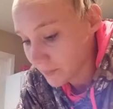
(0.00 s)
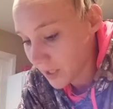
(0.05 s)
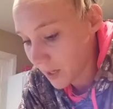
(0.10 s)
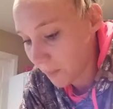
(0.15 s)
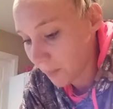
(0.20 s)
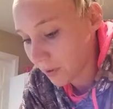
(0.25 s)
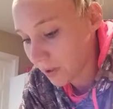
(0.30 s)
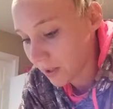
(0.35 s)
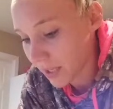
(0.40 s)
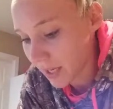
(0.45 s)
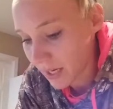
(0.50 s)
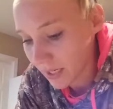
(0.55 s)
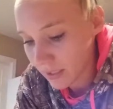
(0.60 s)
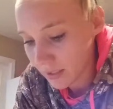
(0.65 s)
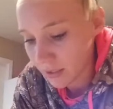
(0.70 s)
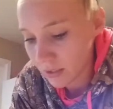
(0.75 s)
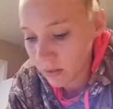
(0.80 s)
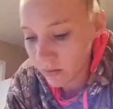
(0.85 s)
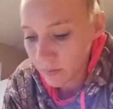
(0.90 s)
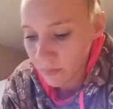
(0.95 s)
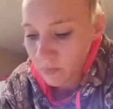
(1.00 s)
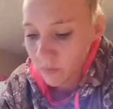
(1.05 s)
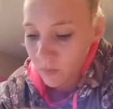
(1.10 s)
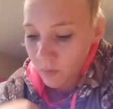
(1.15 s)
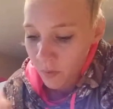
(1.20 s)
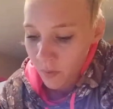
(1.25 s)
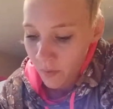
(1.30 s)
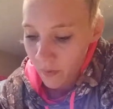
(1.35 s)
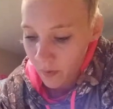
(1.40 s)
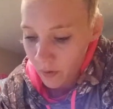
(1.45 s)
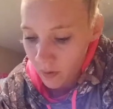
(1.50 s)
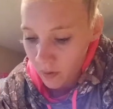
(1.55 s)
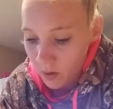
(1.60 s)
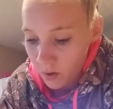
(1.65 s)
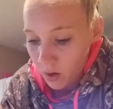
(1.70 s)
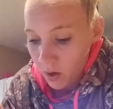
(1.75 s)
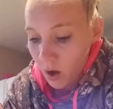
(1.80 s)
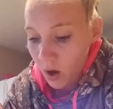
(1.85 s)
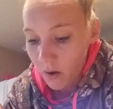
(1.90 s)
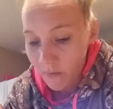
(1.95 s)
Couple things.
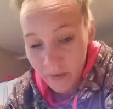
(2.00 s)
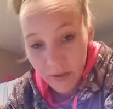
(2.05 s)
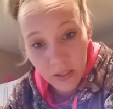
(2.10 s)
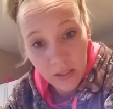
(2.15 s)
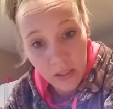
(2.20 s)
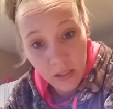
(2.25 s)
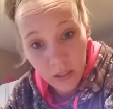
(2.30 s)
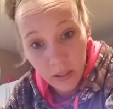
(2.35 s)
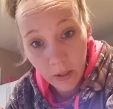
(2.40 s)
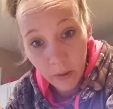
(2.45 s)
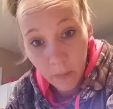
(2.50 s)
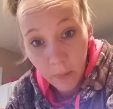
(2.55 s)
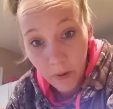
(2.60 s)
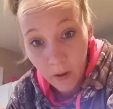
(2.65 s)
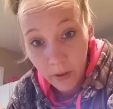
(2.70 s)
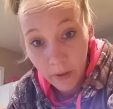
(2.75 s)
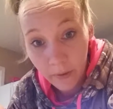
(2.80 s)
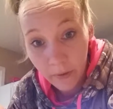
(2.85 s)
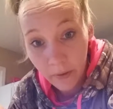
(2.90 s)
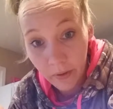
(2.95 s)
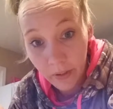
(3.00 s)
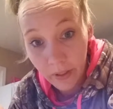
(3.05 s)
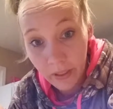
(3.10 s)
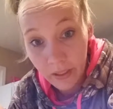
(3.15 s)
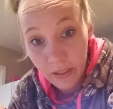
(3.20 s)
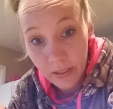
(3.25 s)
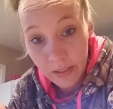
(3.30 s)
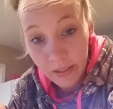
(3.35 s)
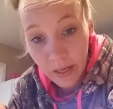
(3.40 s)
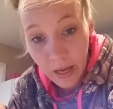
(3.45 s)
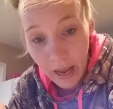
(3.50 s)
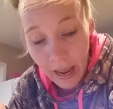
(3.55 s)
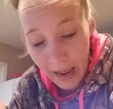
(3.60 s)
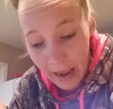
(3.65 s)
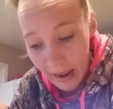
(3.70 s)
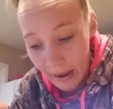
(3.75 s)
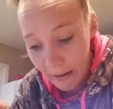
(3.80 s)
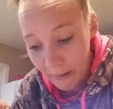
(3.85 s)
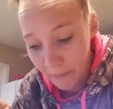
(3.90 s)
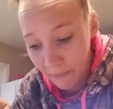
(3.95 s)
Obviously, your polyacrylic does not
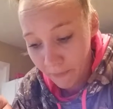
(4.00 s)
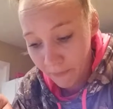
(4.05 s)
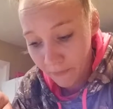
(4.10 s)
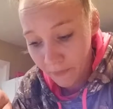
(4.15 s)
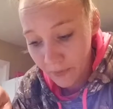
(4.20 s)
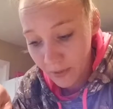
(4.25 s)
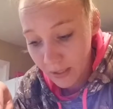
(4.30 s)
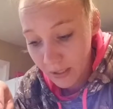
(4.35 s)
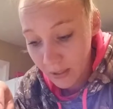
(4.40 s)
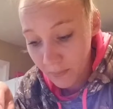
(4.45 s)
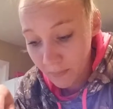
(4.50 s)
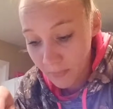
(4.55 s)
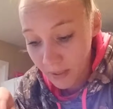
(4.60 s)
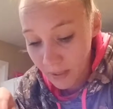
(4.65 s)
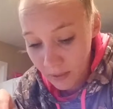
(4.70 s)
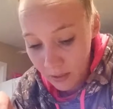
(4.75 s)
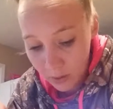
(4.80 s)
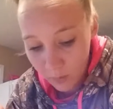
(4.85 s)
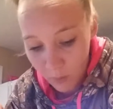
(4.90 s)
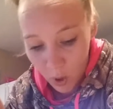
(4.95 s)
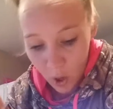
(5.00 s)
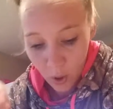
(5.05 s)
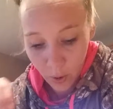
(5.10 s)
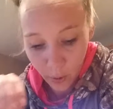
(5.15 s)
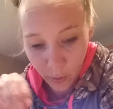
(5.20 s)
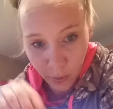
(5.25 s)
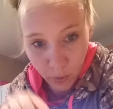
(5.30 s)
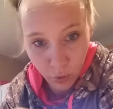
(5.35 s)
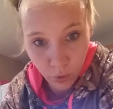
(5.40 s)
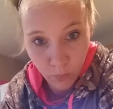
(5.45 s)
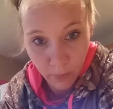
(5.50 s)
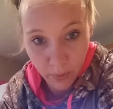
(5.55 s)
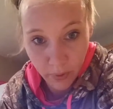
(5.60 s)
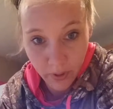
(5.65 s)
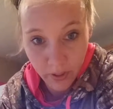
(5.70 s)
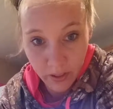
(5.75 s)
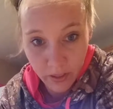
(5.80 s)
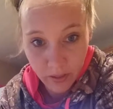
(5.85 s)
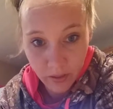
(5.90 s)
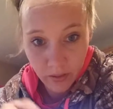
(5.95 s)
have something smaller to
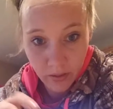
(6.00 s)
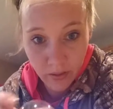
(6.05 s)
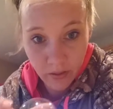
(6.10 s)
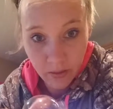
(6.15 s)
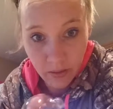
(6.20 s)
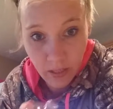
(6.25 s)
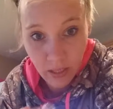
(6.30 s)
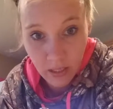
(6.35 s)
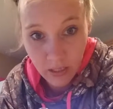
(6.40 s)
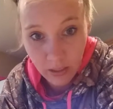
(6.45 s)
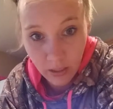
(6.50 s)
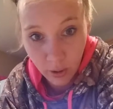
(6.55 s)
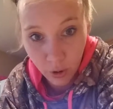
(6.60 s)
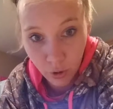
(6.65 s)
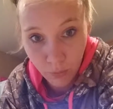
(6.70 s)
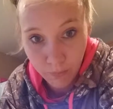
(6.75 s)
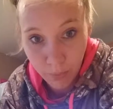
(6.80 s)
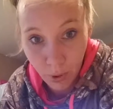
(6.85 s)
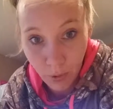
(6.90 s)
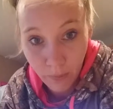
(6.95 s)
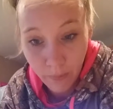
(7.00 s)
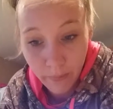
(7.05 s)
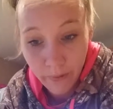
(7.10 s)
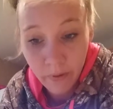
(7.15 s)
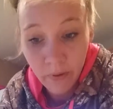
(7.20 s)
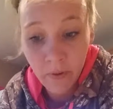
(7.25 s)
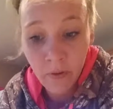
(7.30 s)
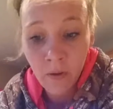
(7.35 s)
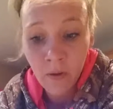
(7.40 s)
put inside your bulb.